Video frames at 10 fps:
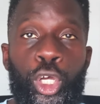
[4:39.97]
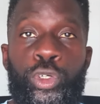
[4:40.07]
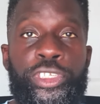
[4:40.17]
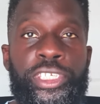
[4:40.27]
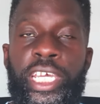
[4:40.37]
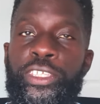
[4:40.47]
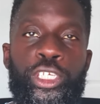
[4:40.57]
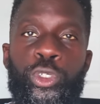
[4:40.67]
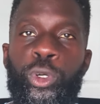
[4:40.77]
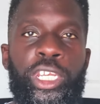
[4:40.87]
who's to say
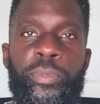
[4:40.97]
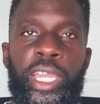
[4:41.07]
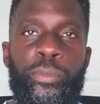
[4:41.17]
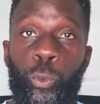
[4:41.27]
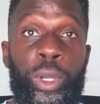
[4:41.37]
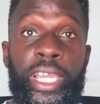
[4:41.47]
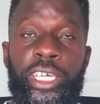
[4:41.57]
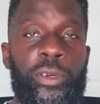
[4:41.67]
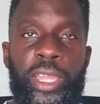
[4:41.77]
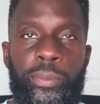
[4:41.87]
that you're going to be able, we're
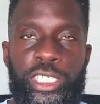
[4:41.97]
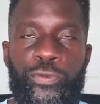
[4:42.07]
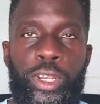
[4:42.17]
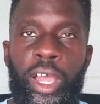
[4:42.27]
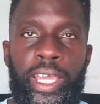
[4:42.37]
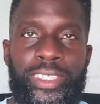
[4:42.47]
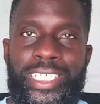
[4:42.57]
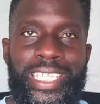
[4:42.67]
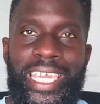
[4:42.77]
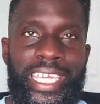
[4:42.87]
going to be able to rely on
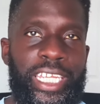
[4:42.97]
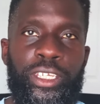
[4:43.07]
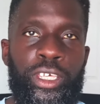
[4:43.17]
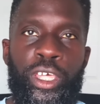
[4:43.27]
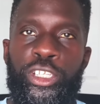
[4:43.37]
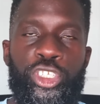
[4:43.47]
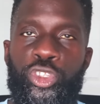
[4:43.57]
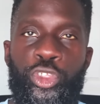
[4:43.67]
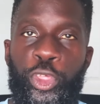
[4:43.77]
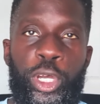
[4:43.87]
the state in
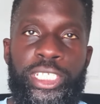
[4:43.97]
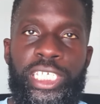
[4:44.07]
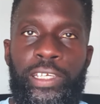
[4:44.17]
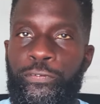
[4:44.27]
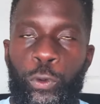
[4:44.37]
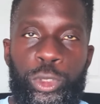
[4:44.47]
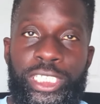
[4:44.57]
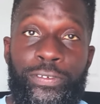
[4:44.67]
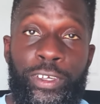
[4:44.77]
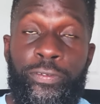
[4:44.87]
30,
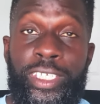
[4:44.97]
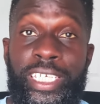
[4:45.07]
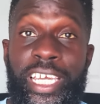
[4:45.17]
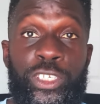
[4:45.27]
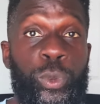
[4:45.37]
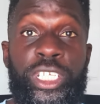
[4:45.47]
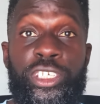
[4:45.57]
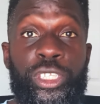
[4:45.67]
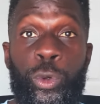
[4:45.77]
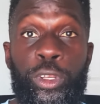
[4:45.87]
40, 50 years? We
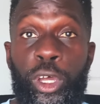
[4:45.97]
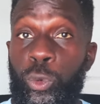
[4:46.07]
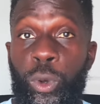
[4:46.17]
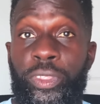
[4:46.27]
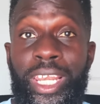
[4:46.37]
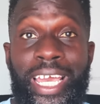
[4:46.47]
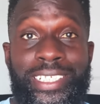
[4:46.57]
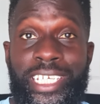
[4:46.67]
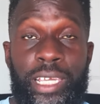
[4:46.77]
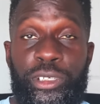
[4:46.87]
just don't know what the
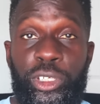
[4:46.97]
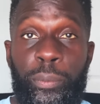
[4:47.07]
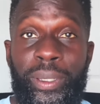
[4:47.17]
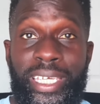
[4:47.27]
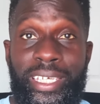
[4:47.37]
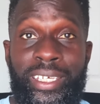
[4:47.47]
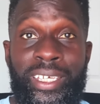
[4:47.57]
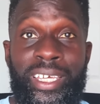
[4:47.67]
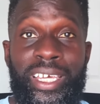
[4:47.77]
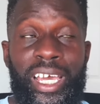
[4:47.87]
landscape's going to be.
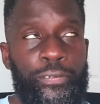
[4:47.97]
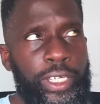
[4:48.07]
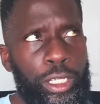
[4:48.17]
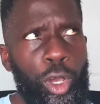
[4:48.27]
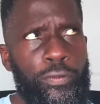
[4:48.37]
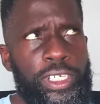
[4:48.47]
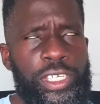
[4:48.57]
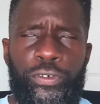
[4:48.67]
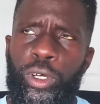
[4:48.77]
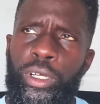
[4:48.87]
I think a lot of
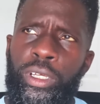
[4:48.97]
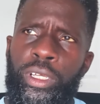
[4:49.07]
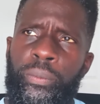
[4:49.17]
us have got